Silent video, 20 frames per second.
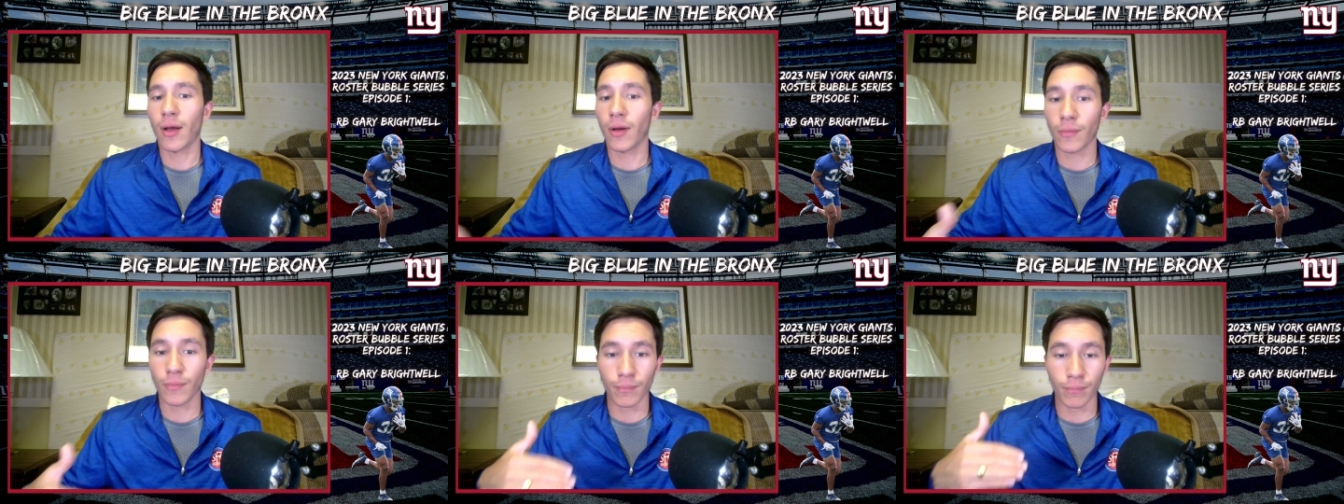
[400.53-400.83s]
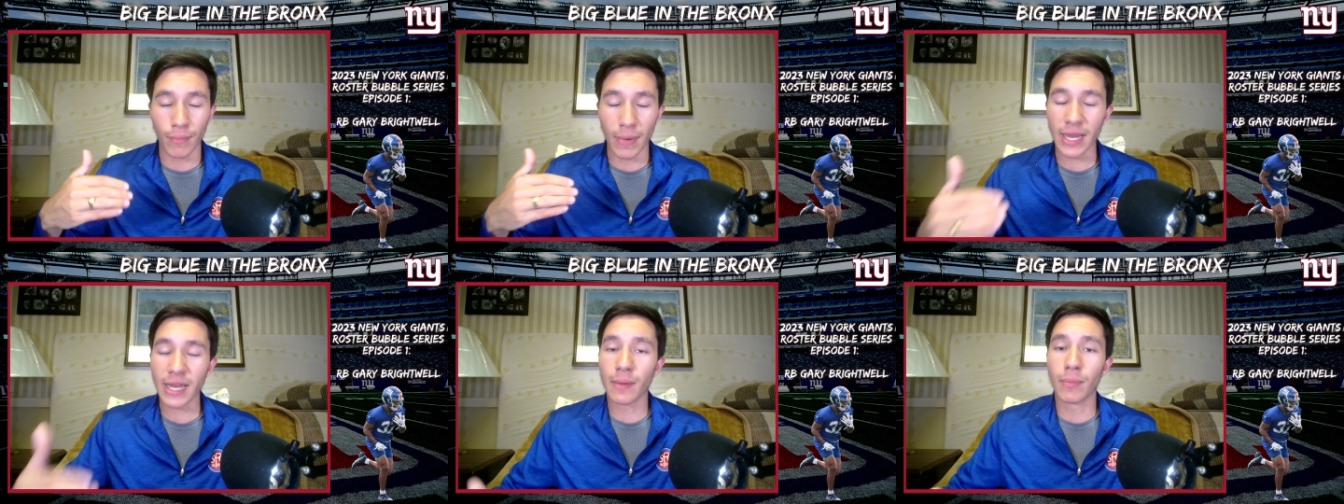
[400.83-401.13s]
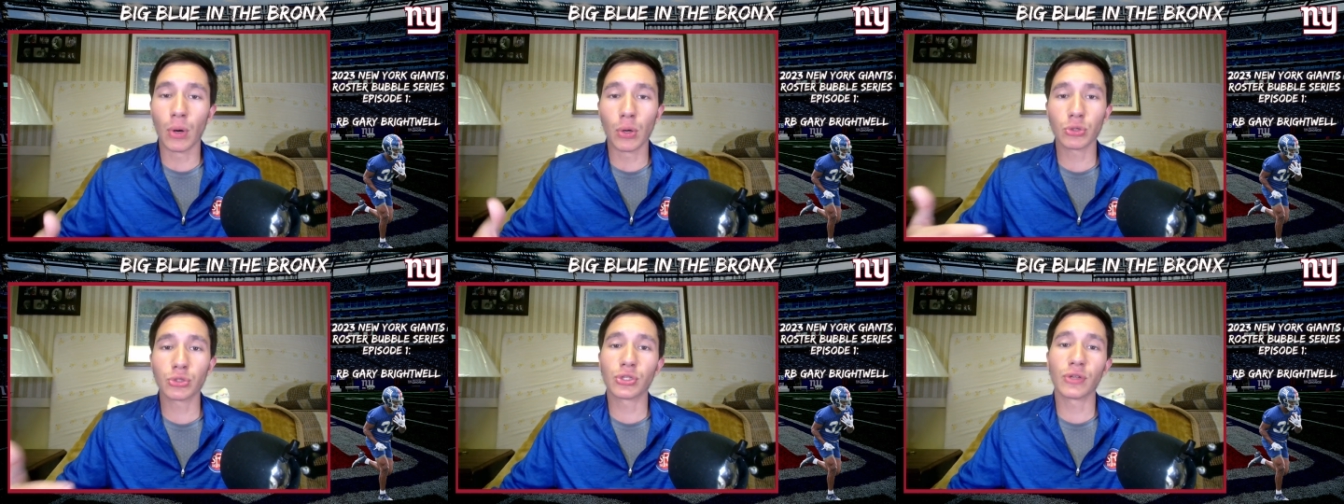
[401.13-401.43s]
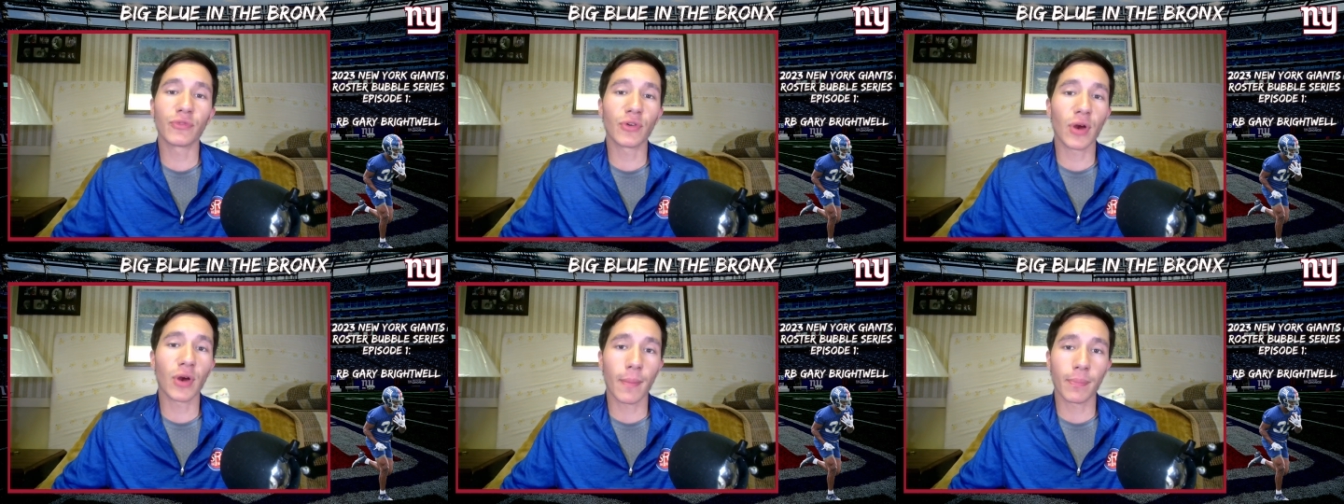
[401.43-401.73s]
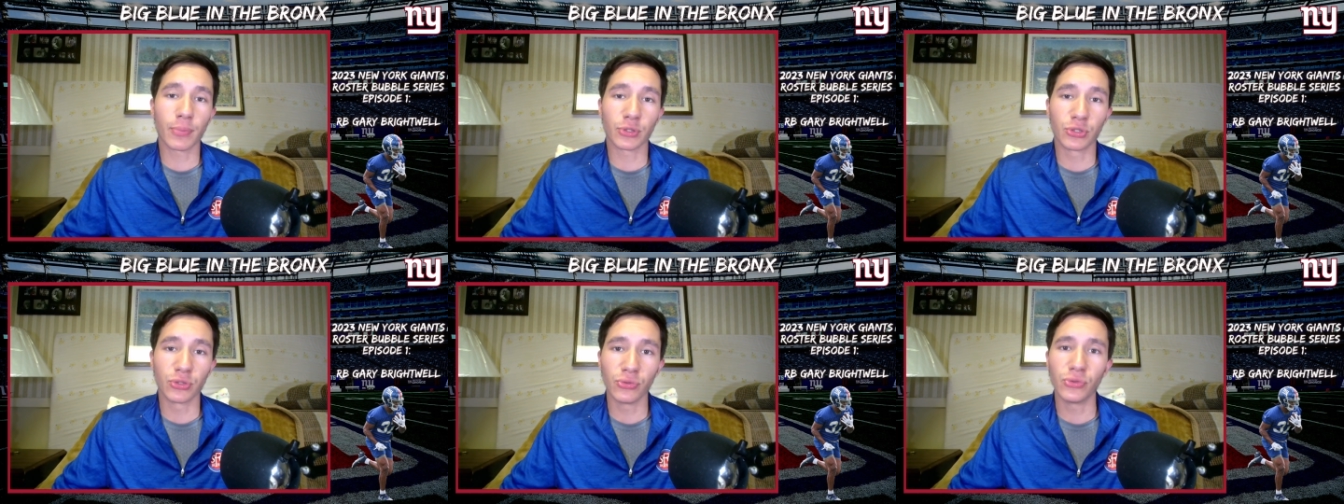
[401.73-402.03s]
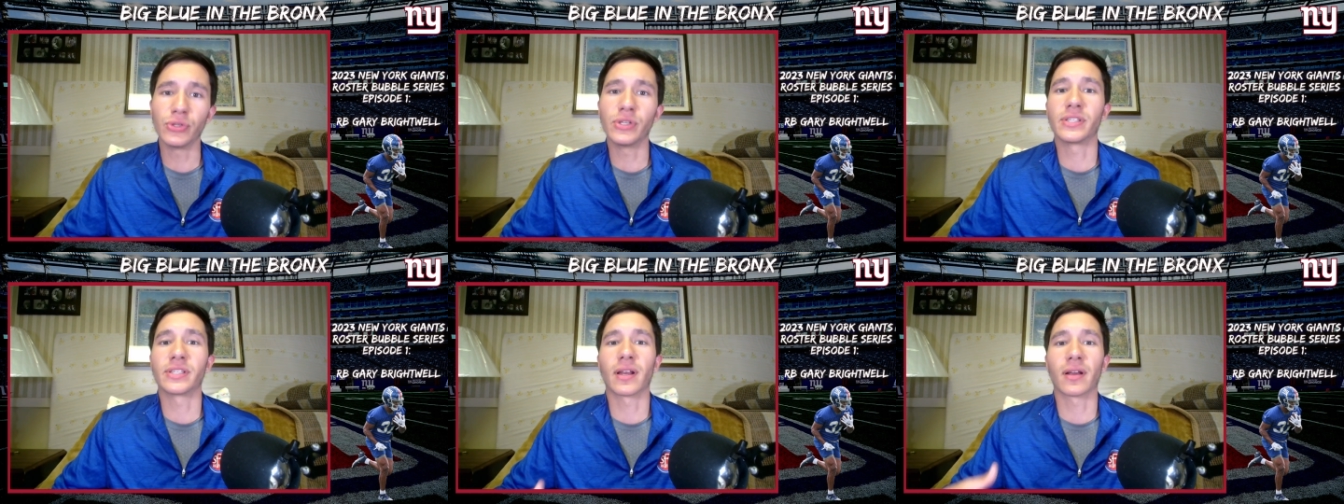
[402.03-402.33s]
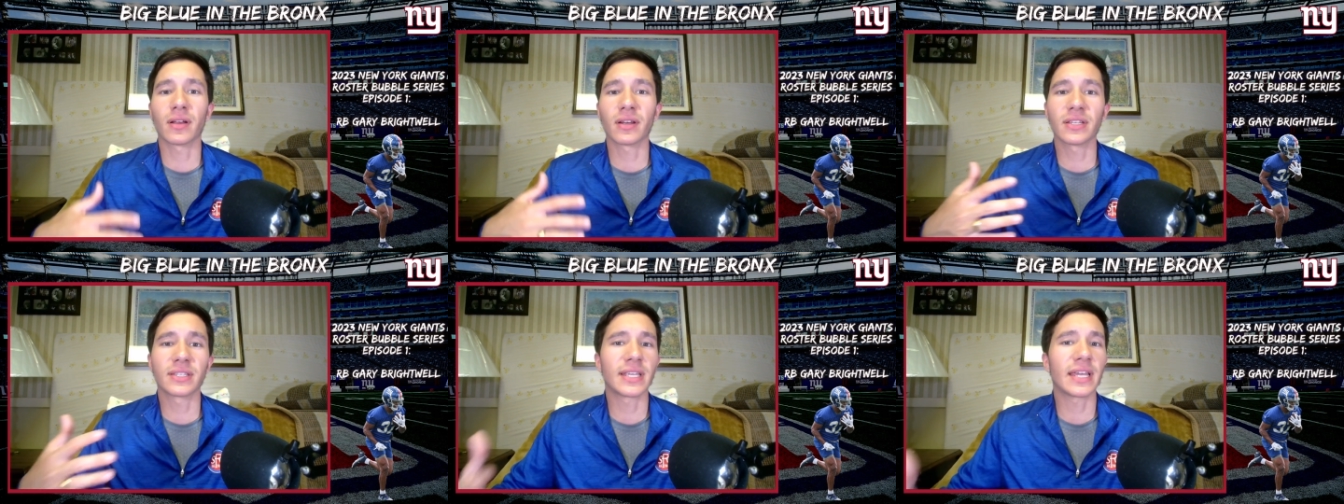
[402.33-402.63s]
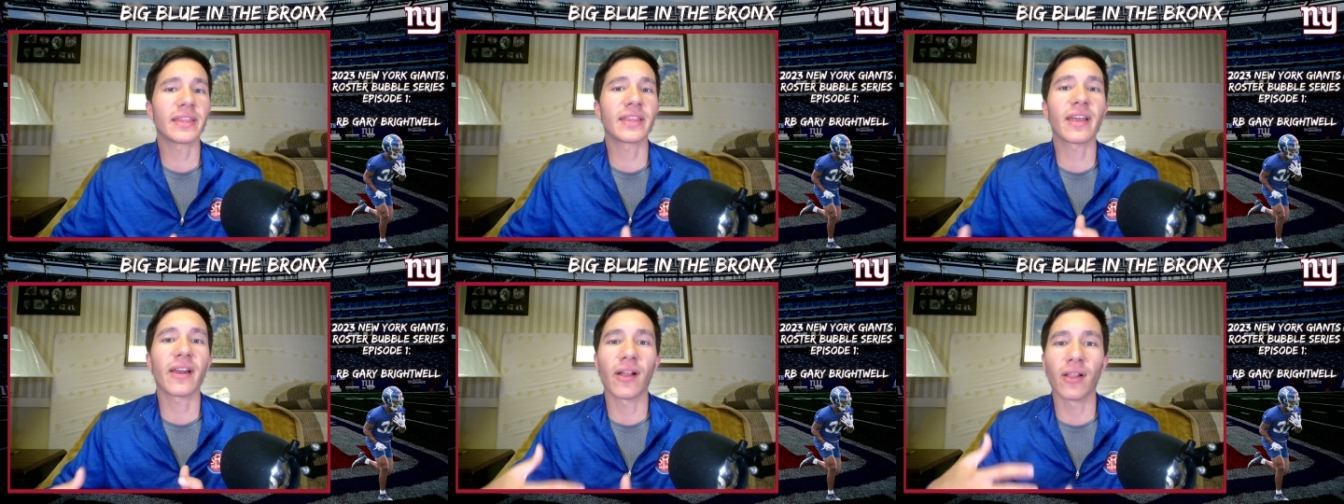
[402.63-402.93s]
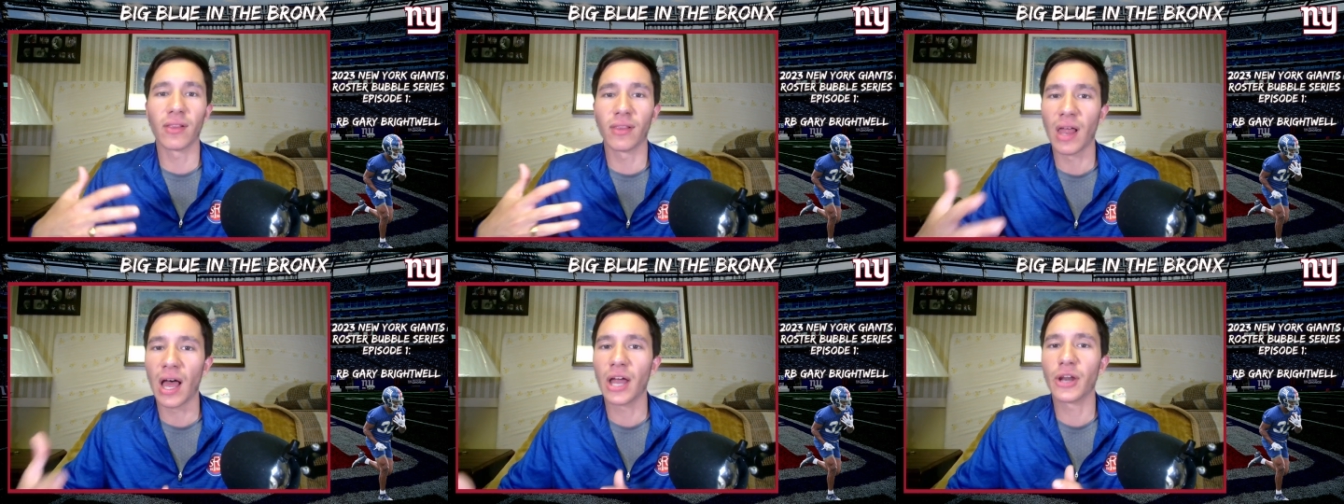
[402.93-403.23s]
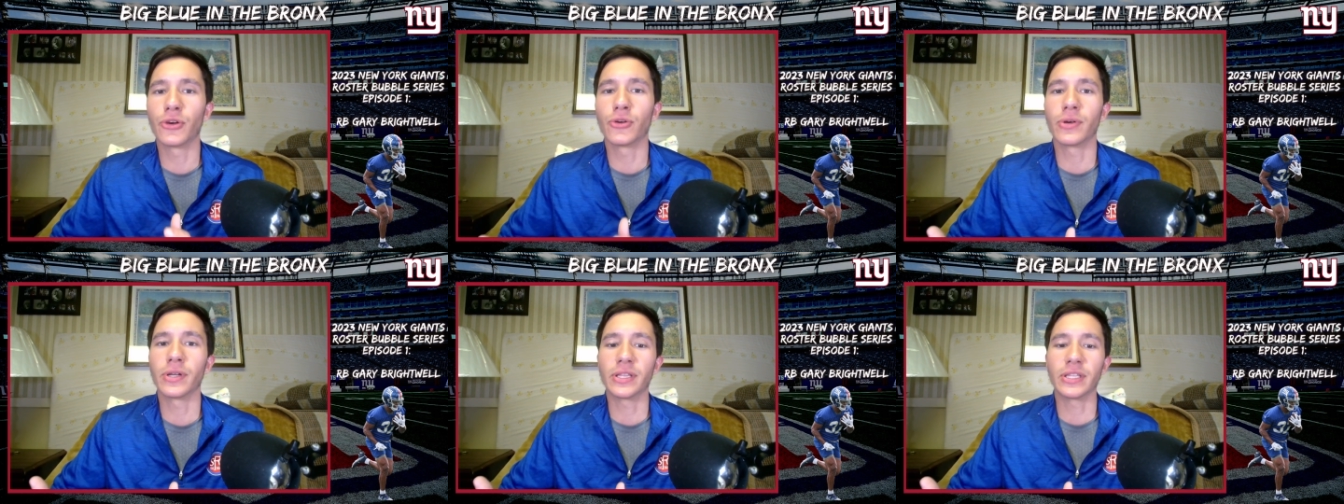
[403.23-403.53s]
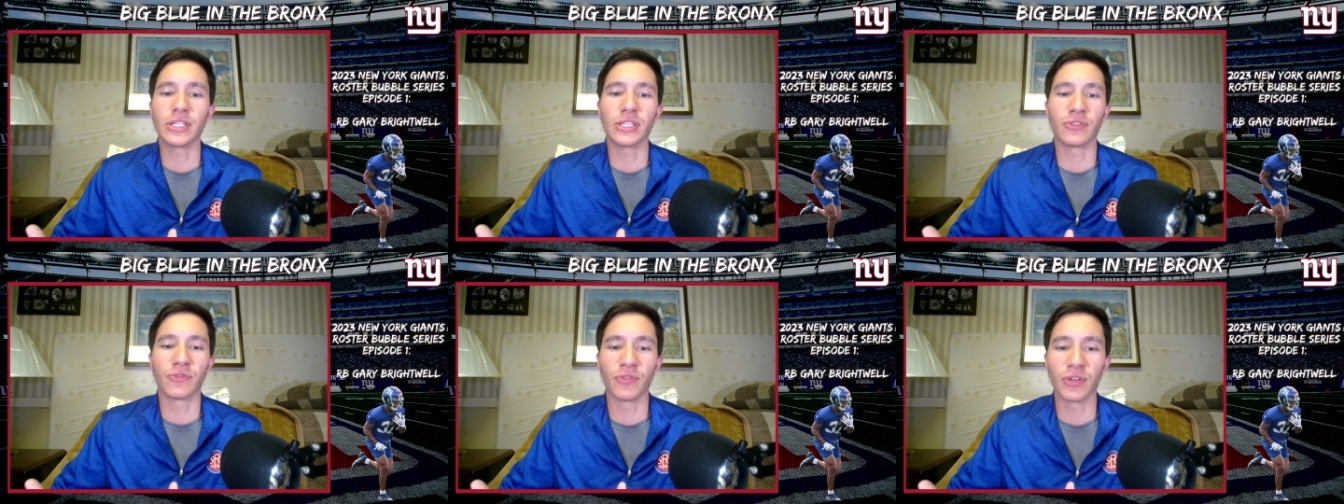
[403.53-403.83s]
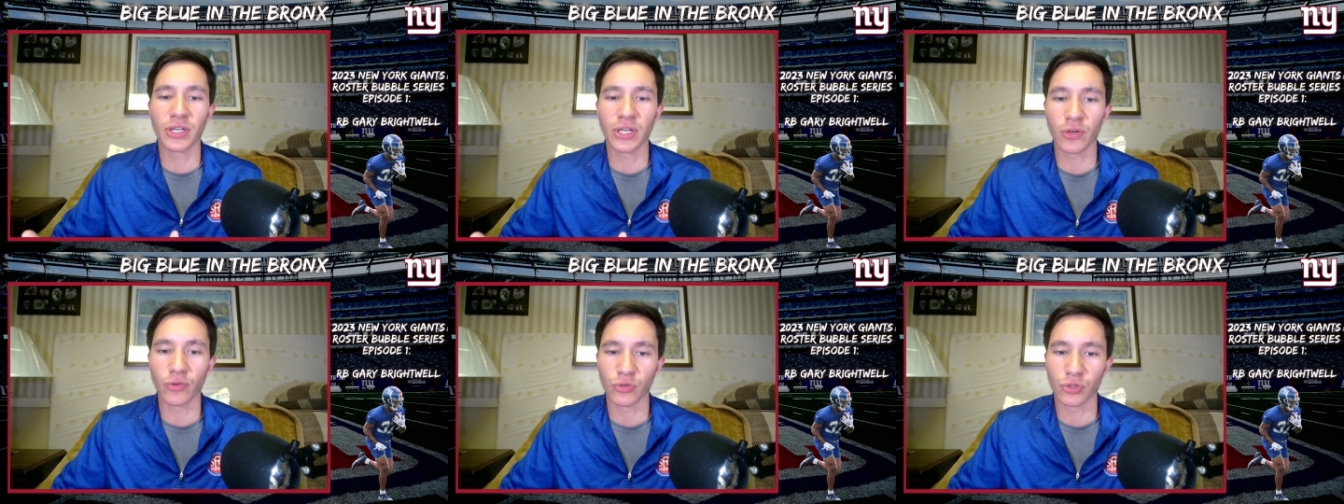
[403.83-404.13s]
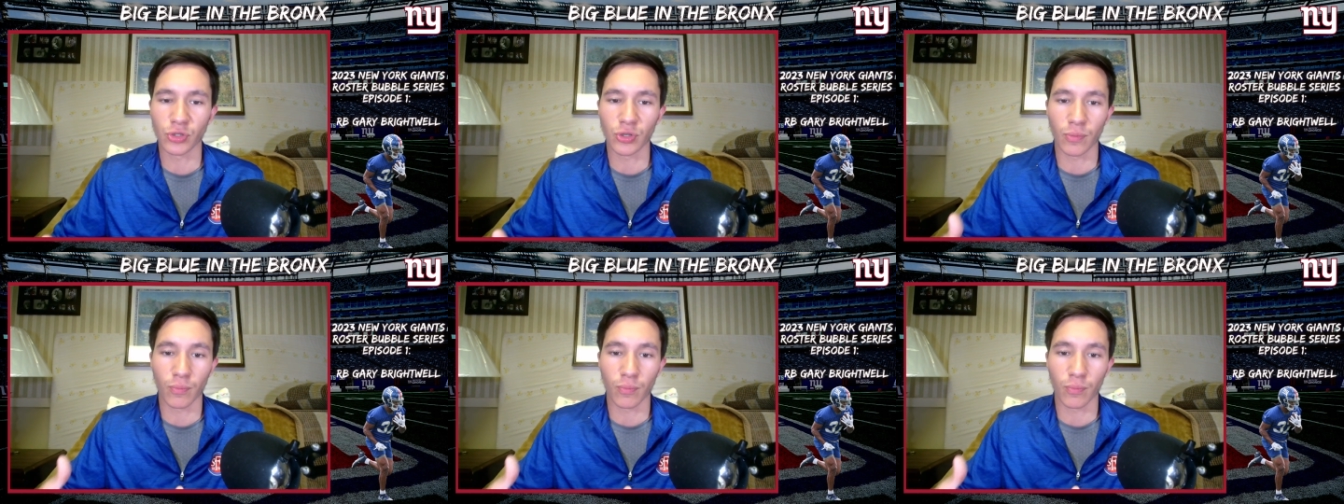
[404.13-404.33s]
Make most of your opportunities. I'm going to say that a lot during these videos.